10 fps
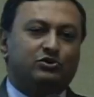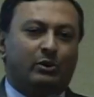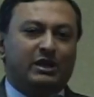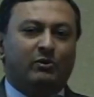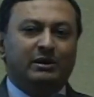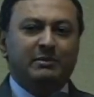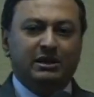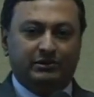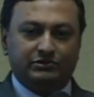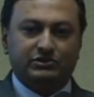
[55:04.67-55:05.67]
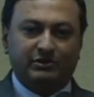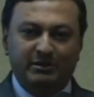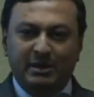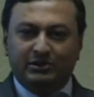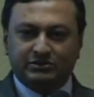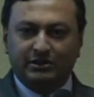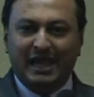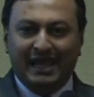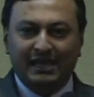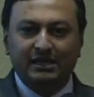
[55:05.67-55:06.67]
21 meals, 3 meals a
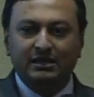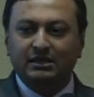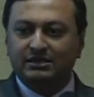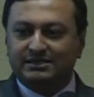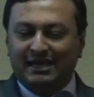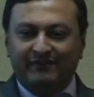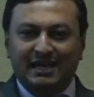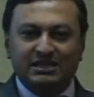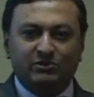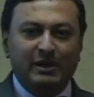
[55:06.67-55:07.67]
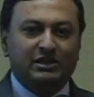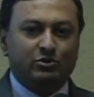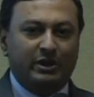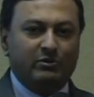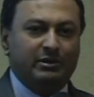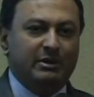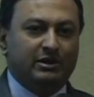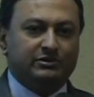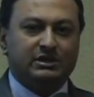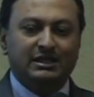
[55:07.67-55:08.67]
day, 7 days a week, 21
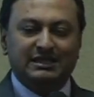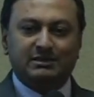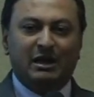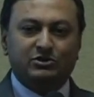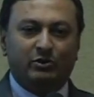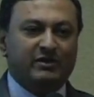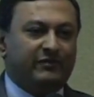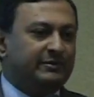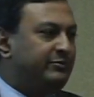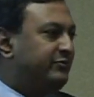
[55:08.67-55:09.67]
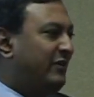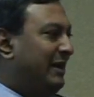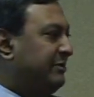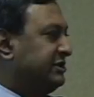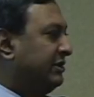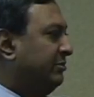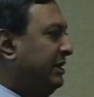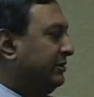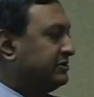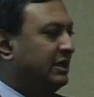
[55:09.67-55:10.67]
meals, that's about 25% of the
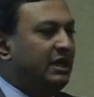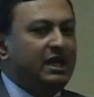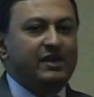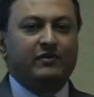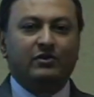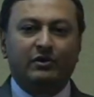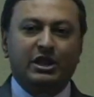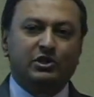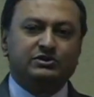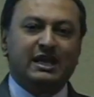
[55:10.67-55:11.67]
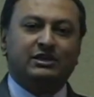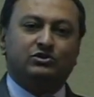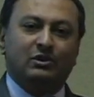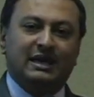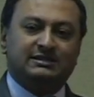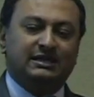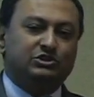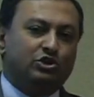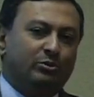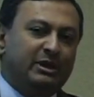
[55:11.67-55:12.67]
meals. If you reduce that to less than
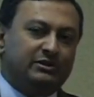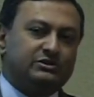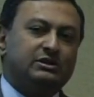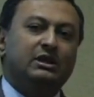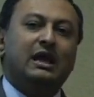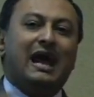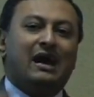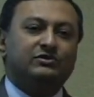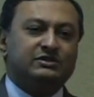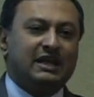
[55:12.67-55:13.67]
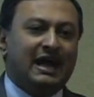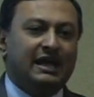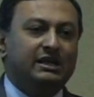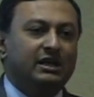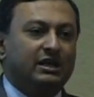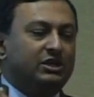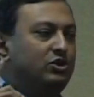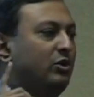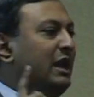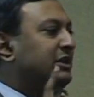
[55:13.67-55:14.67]
2 meals outside,
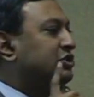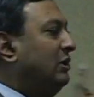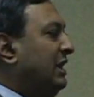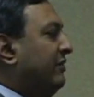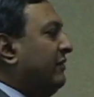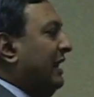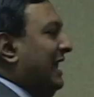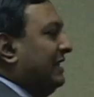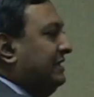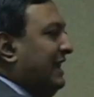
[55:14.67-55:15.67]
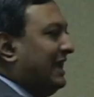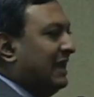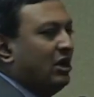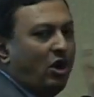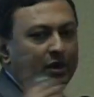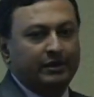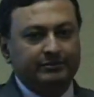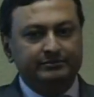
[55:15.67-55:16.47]
you get to live a decade longer.